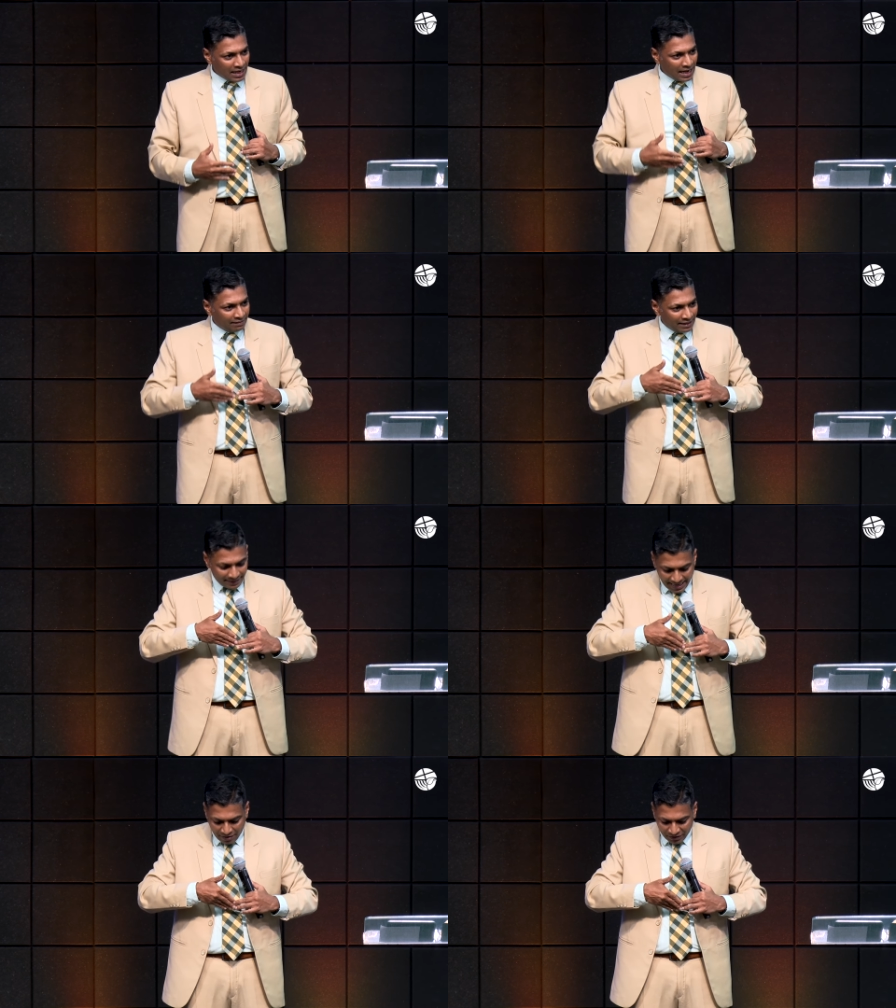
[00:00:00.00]
And then
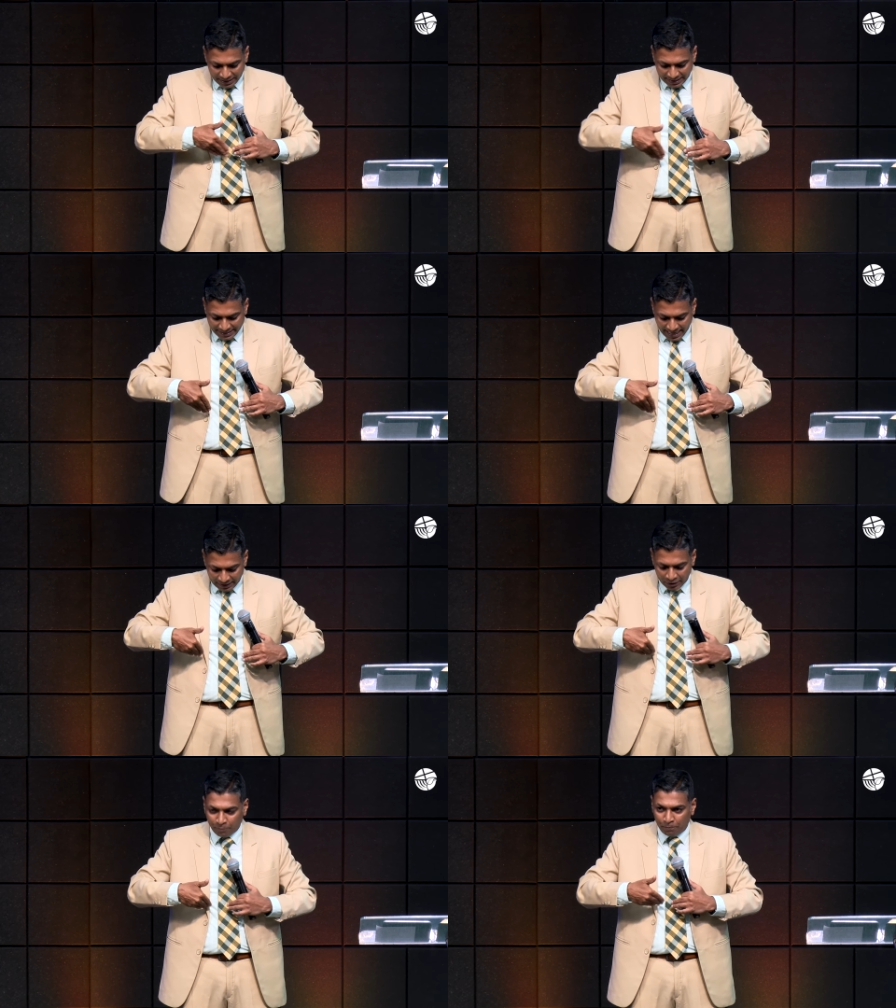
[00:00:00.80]
they have a
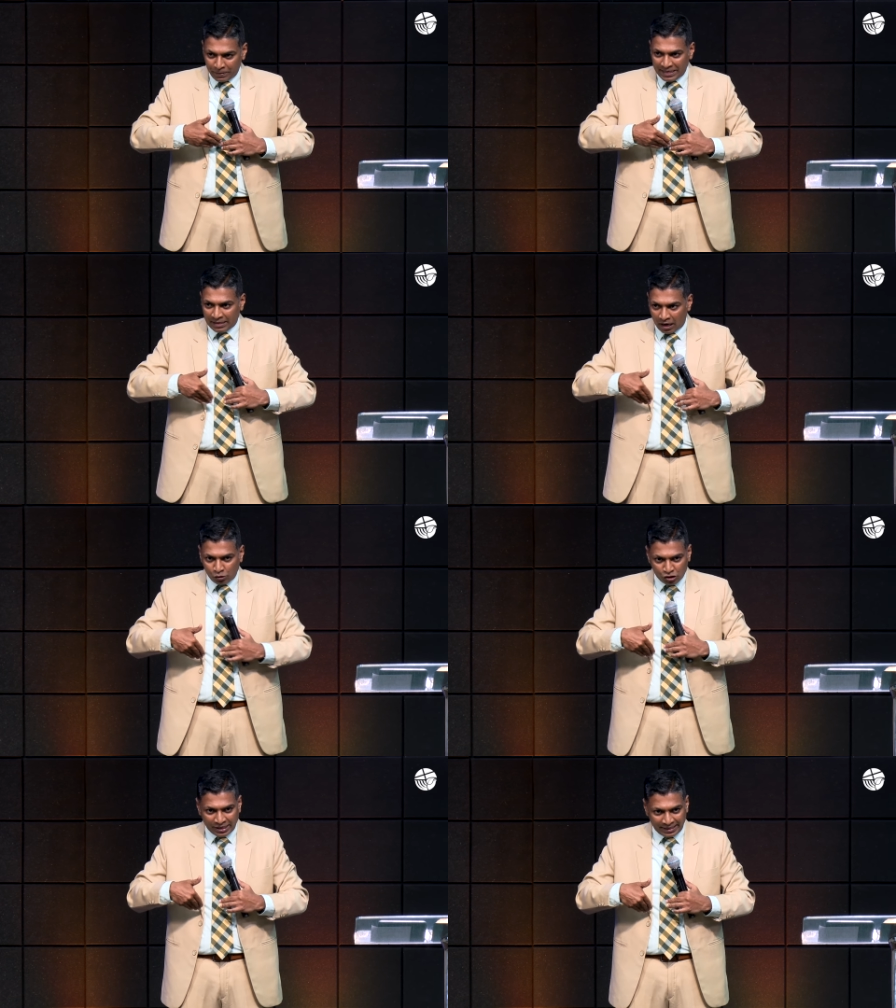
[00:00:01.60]
rectangular piece
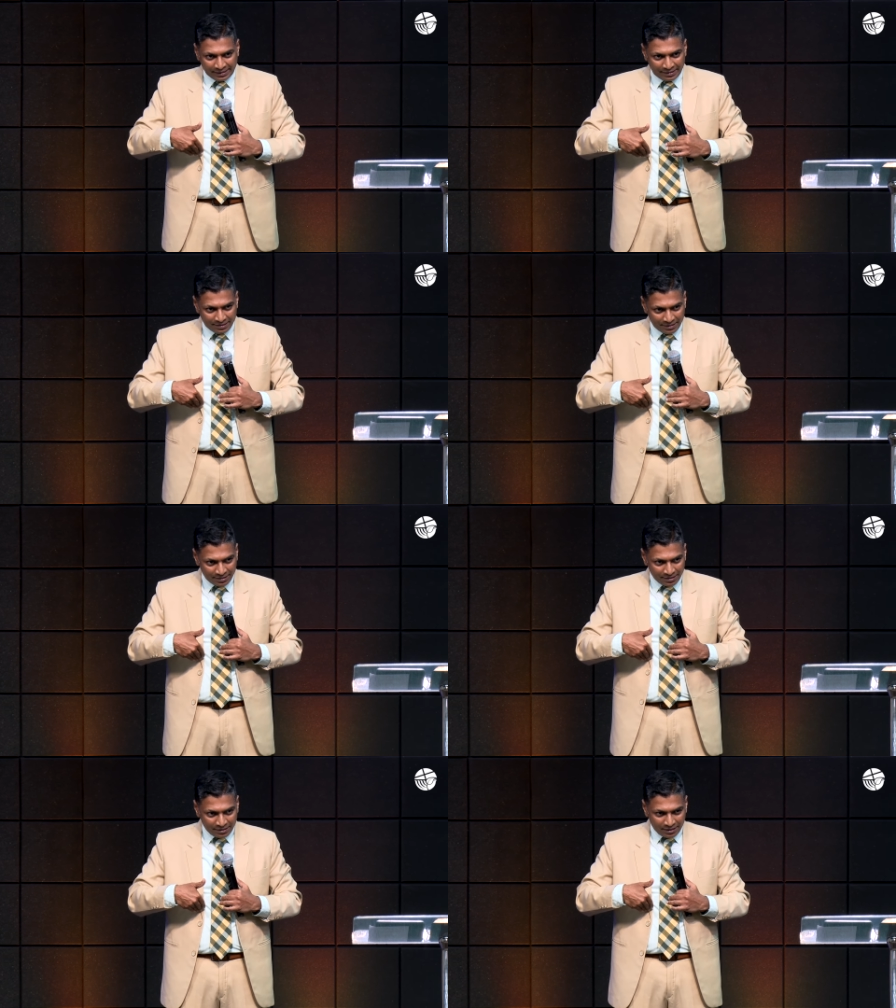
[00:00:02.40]
outside it.
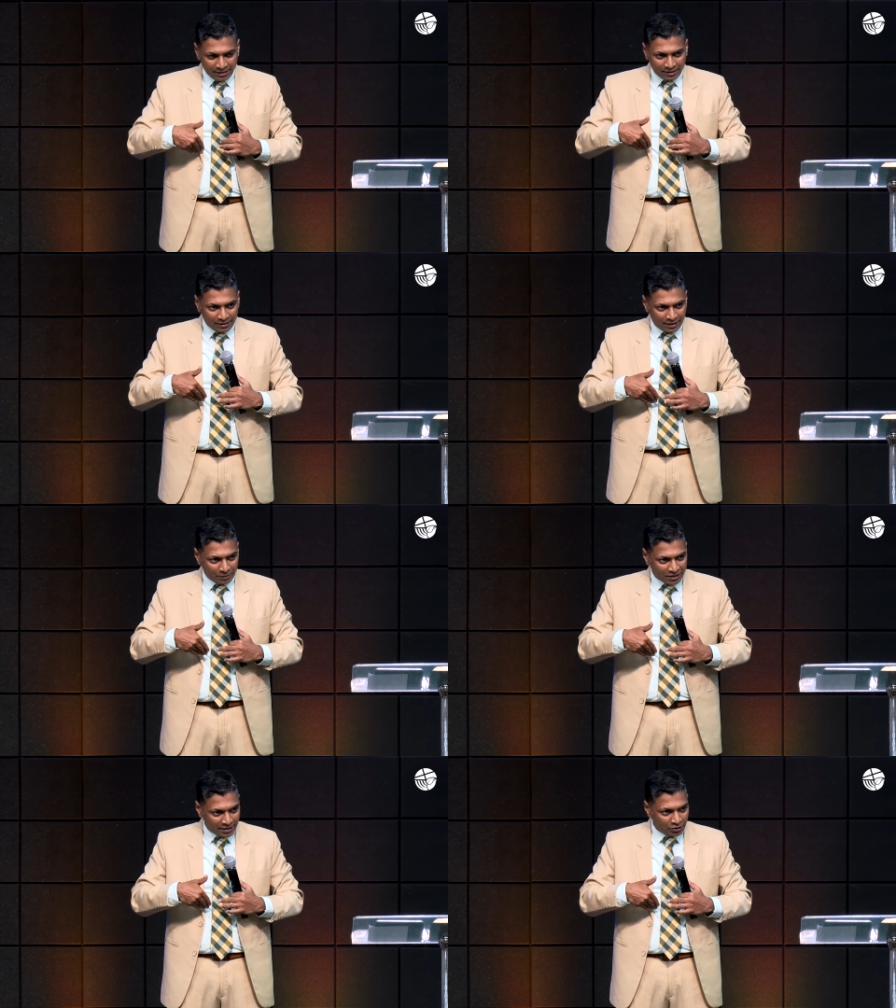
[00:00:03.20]
And let
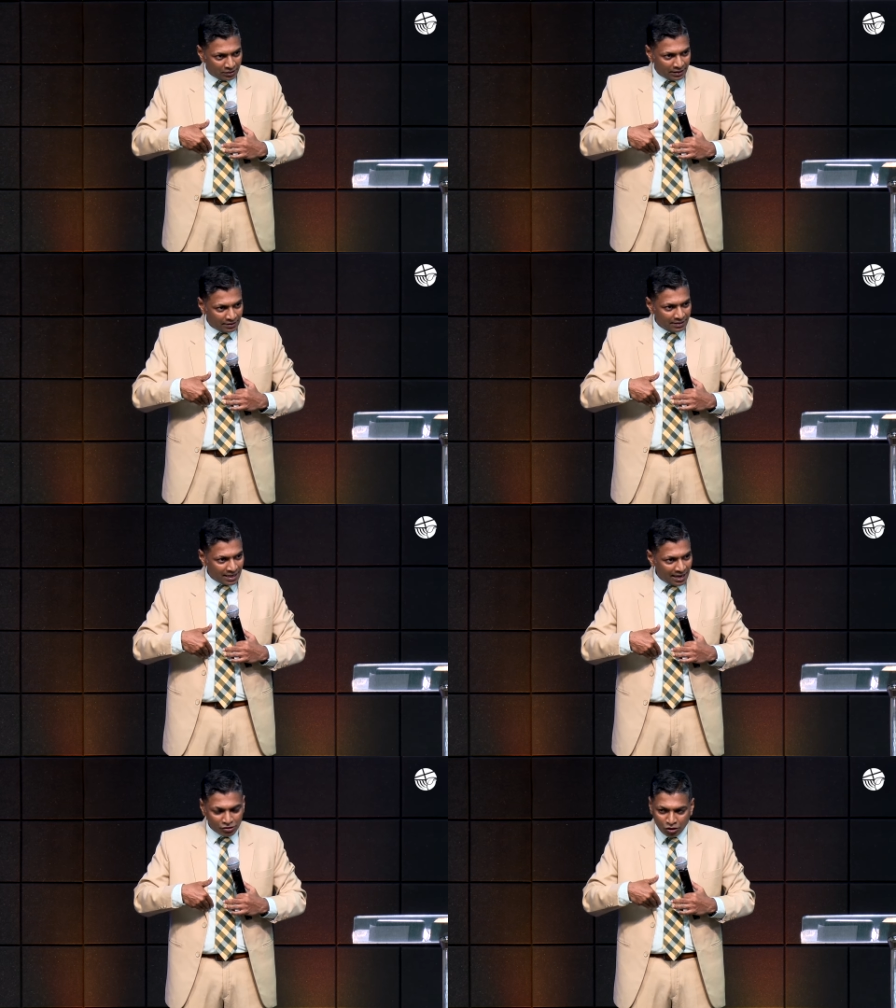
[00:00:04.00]
me tell you that it
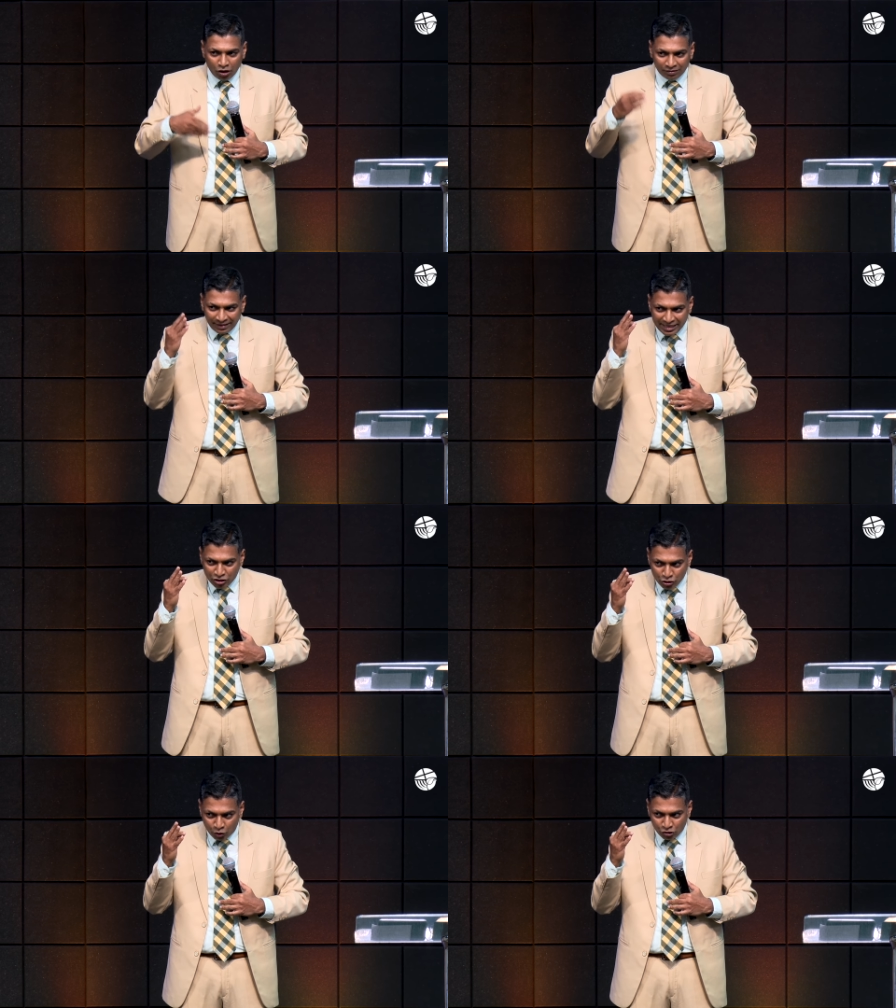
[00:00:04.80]
has got 3
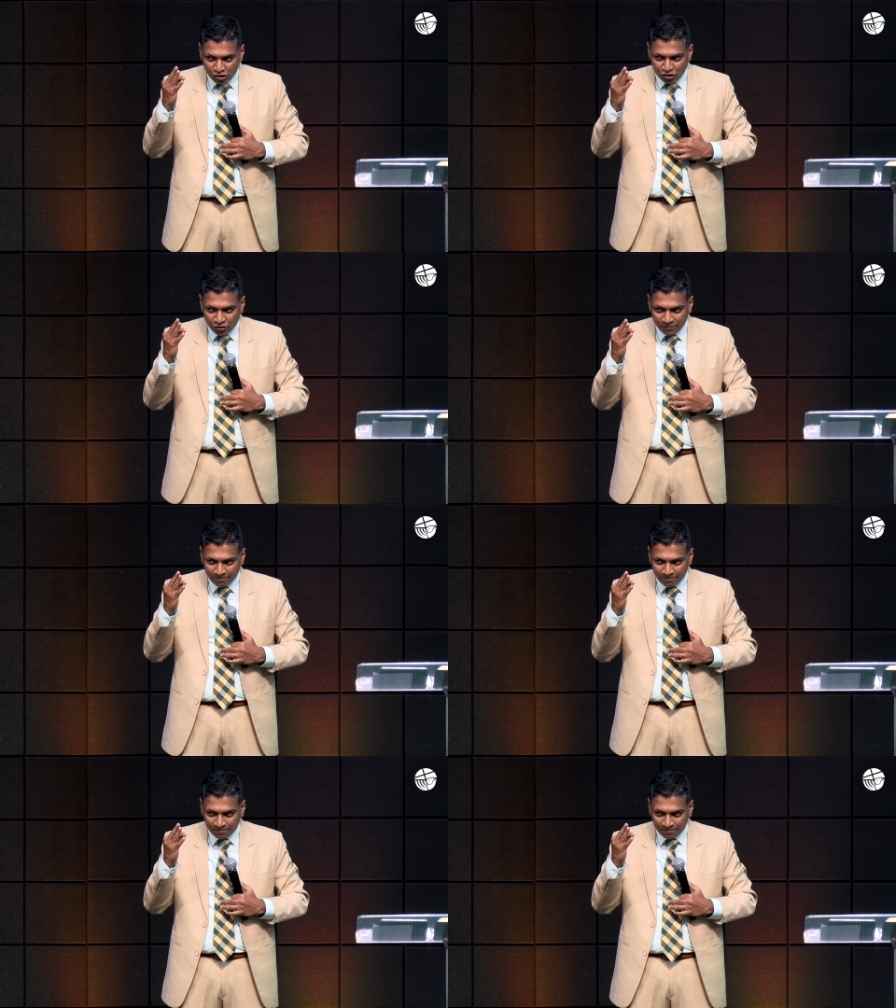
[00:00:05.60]
stones.